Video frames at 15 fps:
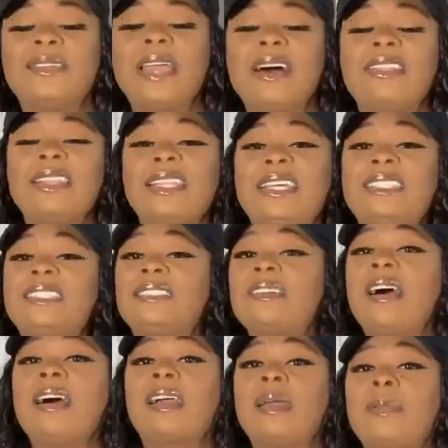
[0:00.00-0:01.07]
now let's
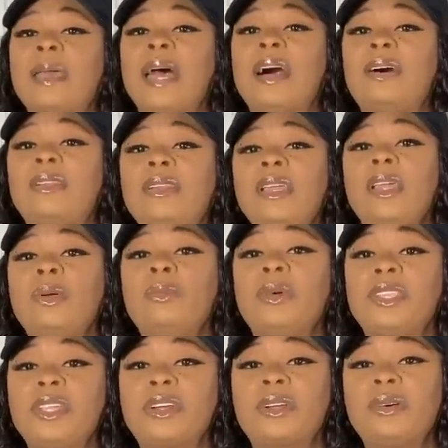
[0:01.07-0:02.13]
talk about
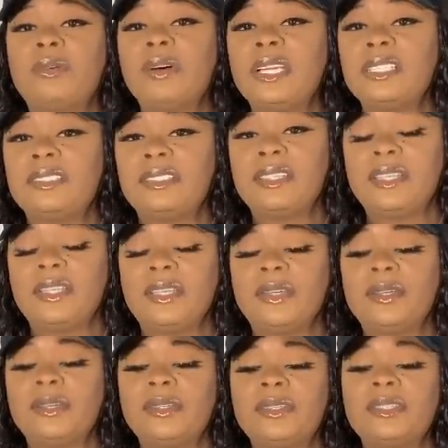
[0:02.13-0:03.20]
when you're going to
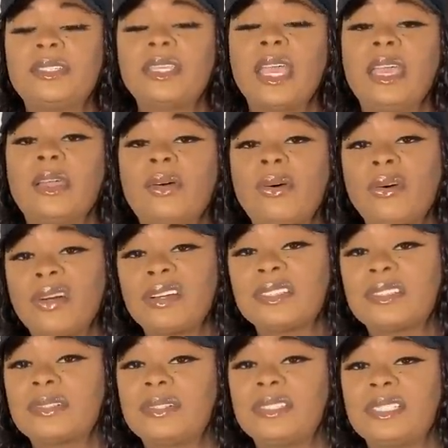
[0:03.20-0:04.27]
use a corn
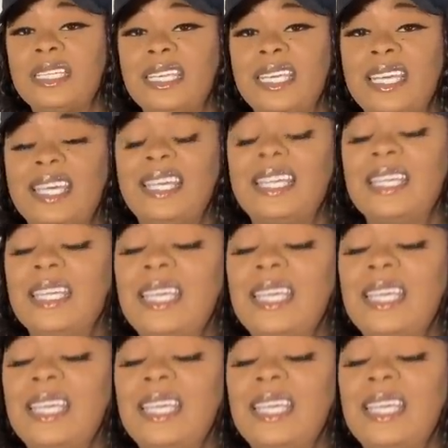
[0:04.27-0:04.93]
tortilla